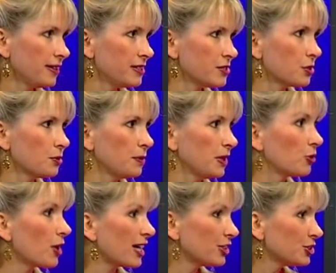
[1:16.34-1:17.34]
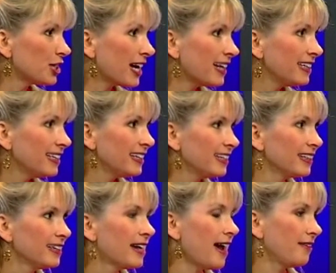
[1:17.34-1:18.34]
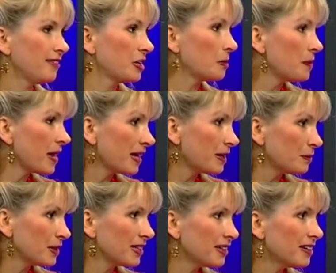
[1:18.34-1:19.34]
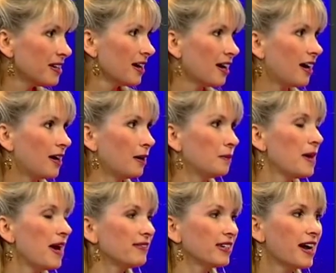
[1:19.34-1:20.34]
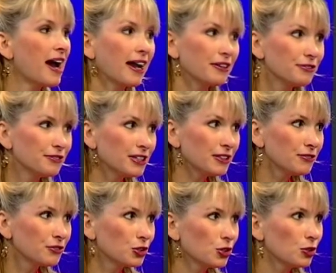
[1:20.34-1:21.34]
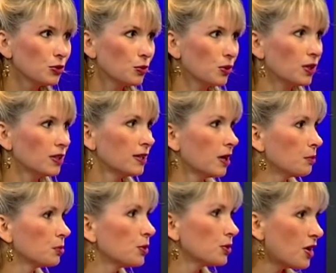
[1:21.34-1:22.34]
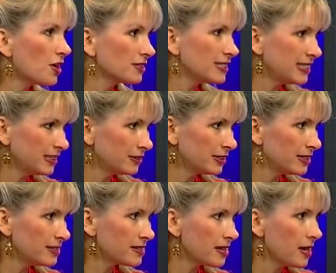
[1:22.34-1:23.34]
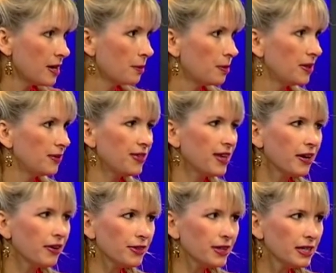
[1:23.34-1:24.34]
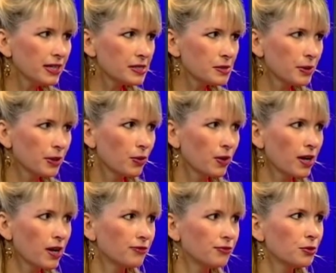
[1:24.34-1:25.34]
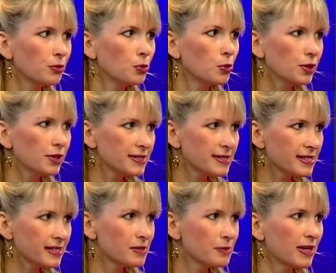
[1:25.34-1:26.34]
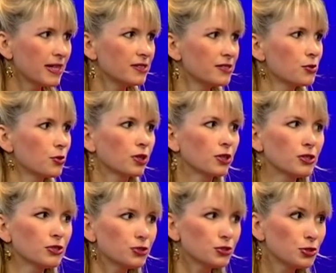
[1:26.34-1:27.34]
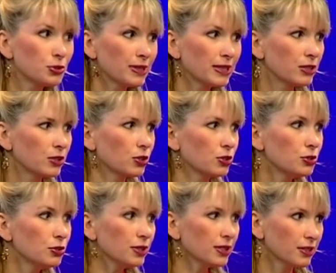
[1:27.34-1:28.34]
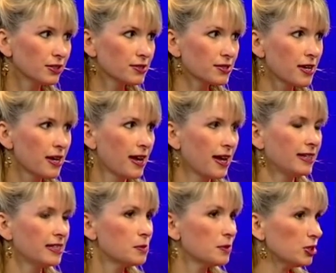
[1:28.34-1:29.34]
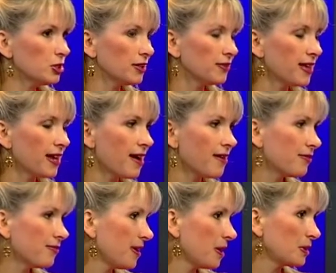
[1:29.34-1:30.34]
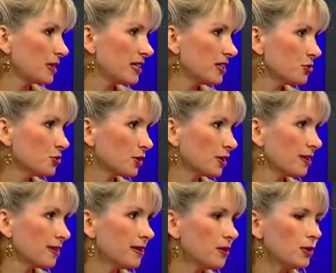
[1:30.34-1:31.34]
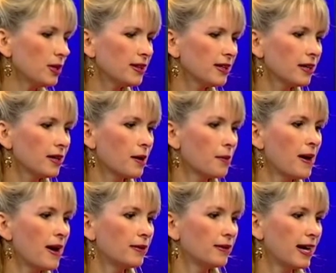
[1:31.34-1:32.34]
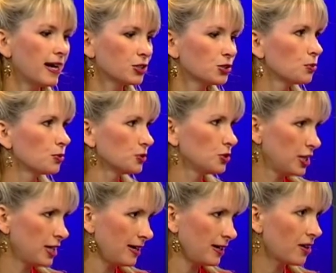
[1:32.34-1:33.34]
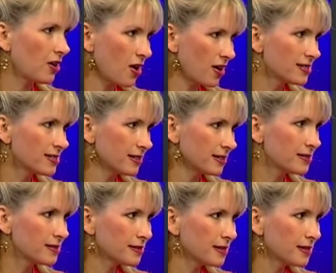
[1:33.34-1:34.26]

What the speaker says: These could be crash dieting, having a baby, having a high fever, or a prolonged illness. But if the hair thinning has been going on for more than 6 months or closer to a year or 2 years, and especially if they have a family history, then we think about actual genetic causes.